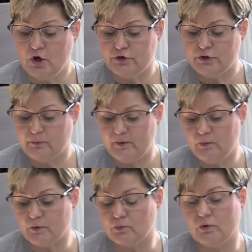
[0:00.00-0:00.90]
we
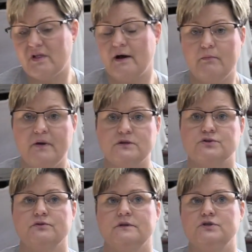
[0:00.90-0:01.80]
want to rule out and make
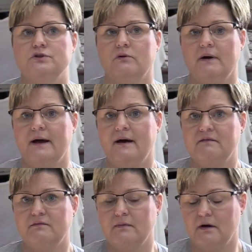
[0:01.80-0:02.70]
sure that you don't
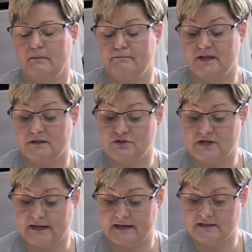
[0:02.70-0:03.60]
have
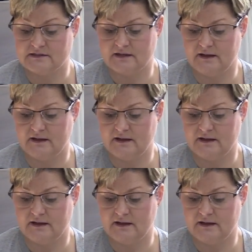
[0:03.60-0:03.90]
meningitis.